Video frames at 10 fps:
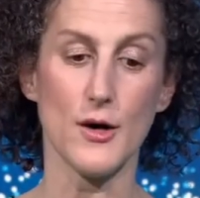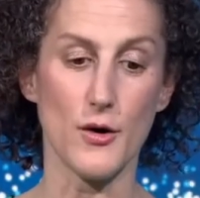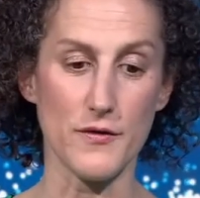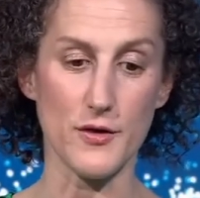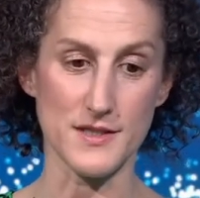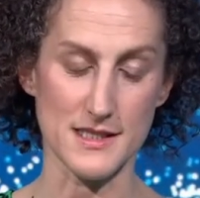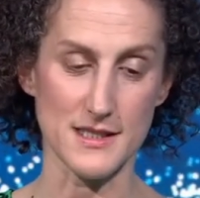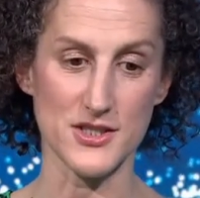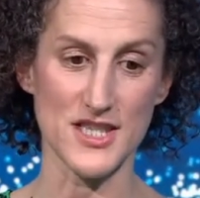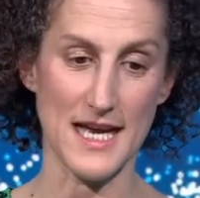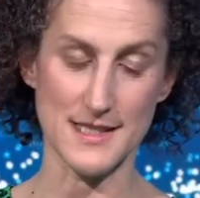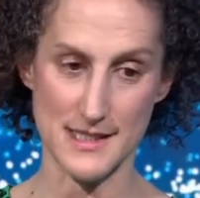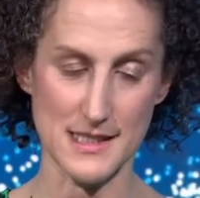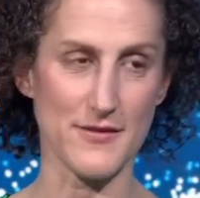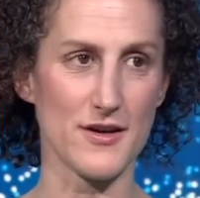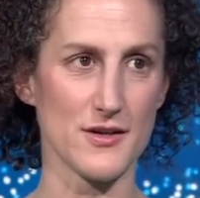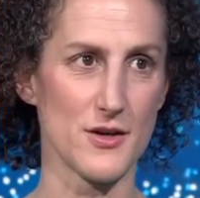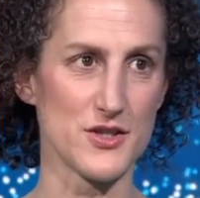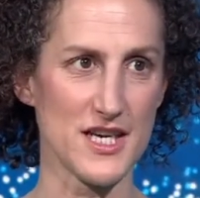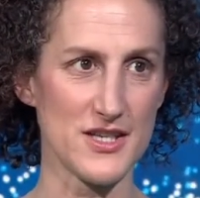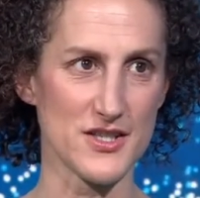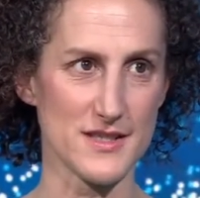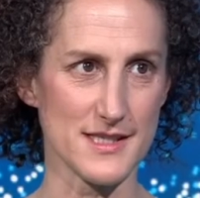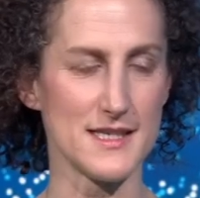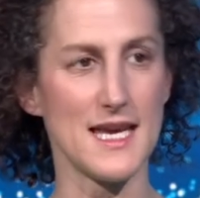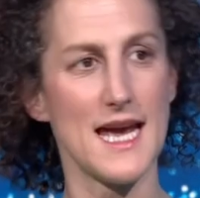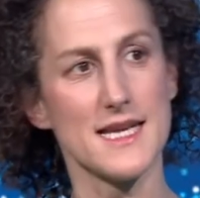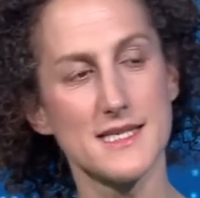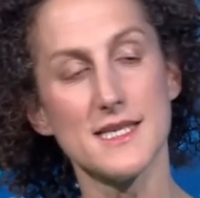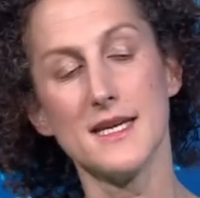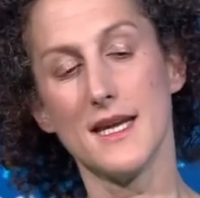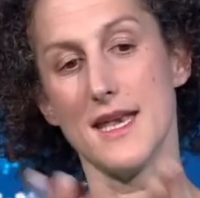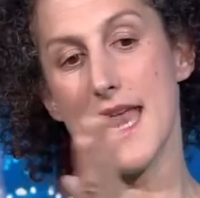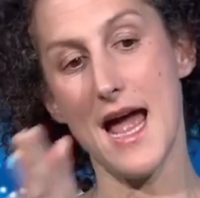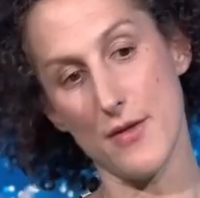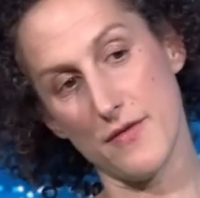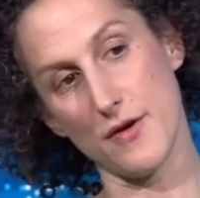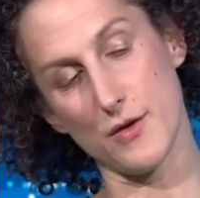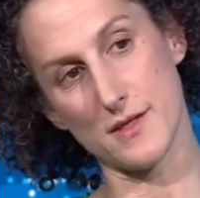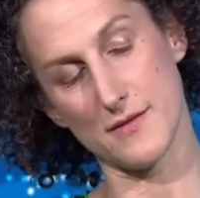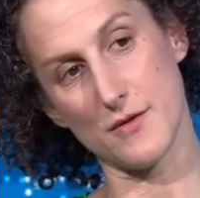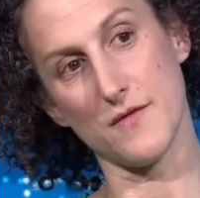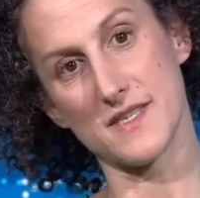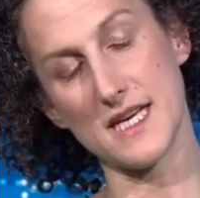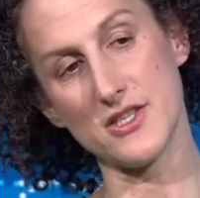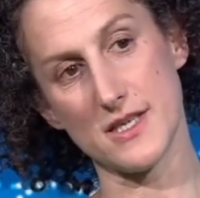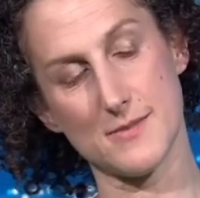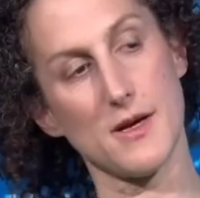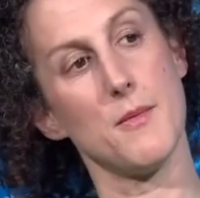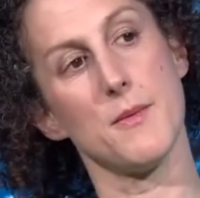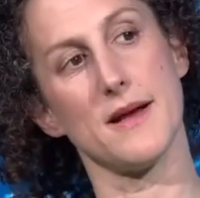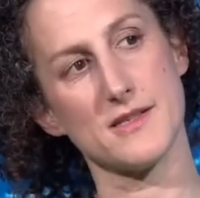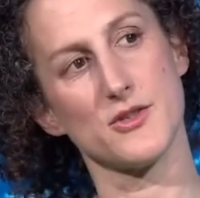of hostage and ceasefire negotiations. And yet now the focus of conversation has become about